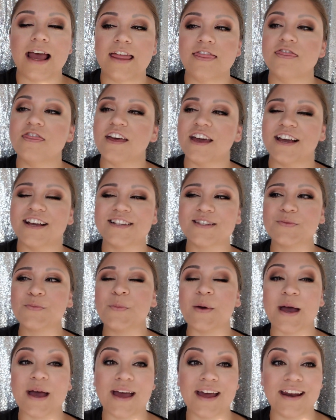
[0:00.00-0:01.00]
and this
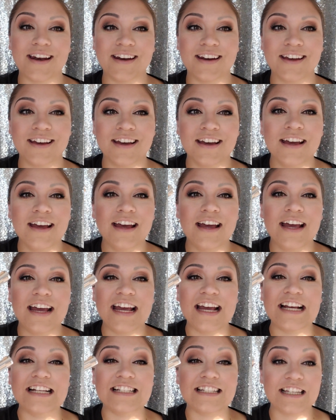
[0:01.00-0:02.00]
pen
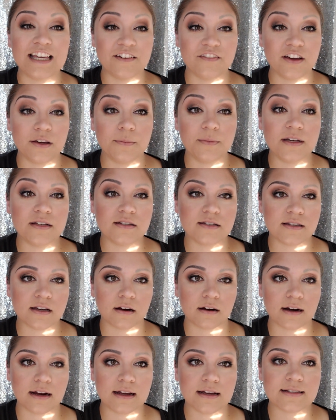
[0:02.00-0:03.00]
is giving me
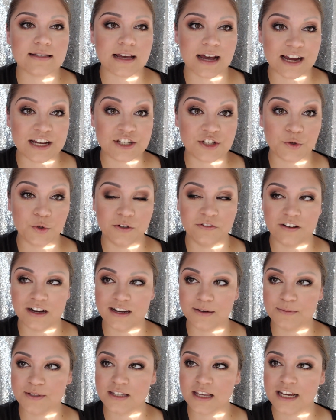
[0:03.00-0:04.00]
serious high school
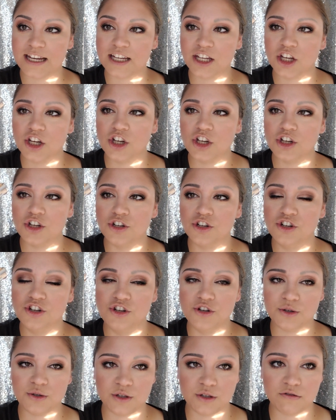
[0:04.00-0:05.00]
vibes. Like,
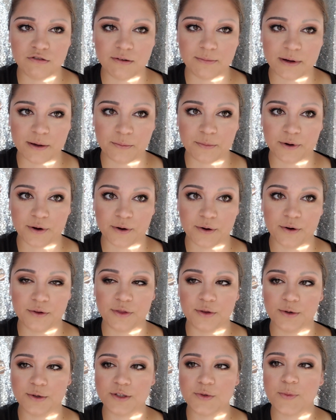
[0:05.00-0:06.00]
do you remember
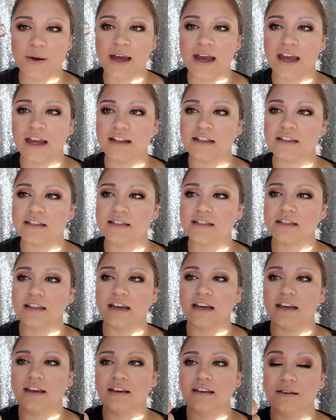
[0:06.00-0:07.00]
those pens,
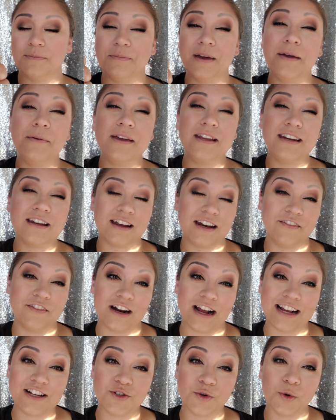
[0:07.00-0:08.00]
like maybe not even
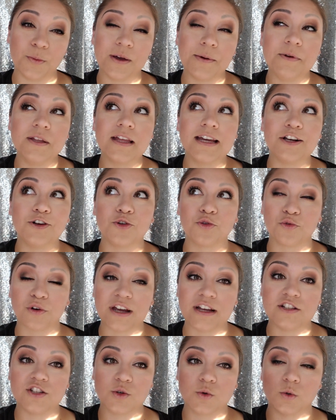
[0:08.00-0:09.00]
high school, maybe like
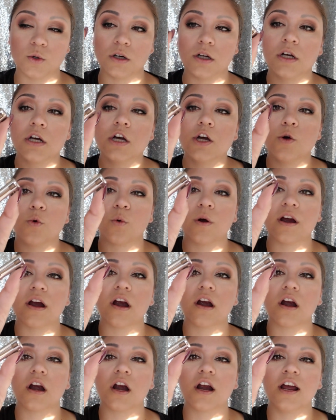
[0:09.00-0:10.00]
grade school,
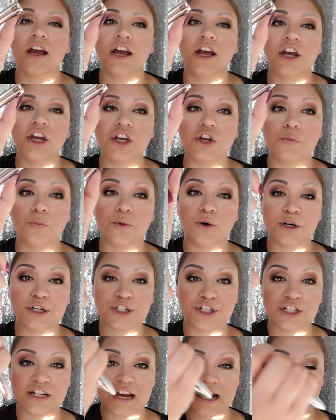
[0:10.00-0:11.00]
where you
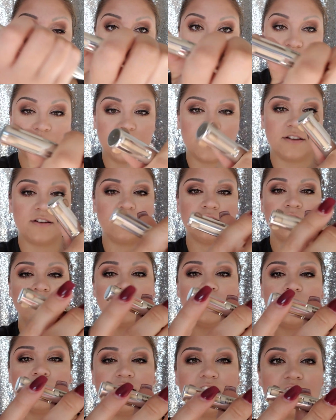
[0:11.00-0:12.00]
push down
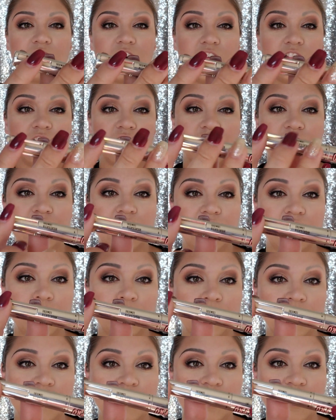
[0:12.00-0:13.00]
the color that you
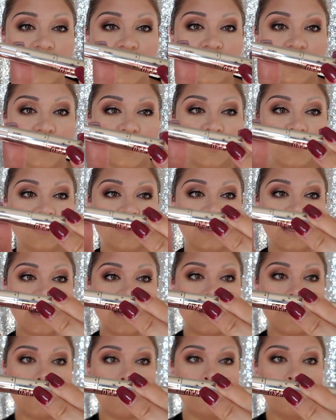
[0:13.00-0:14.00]
want to use and
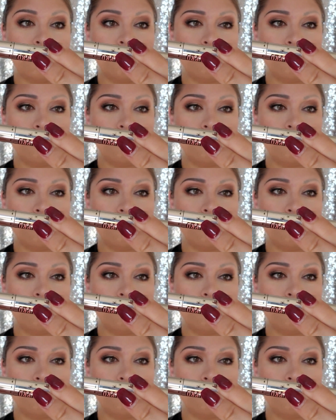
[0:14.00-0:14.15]
it